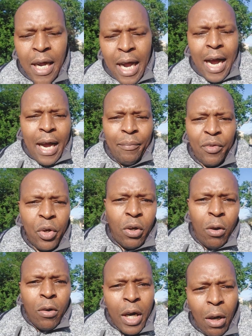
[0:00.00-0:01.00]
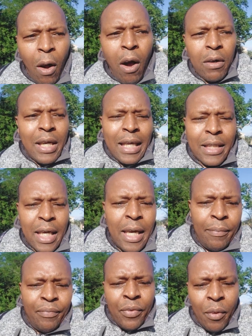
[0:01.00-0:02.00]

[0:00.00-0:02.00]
You could recall that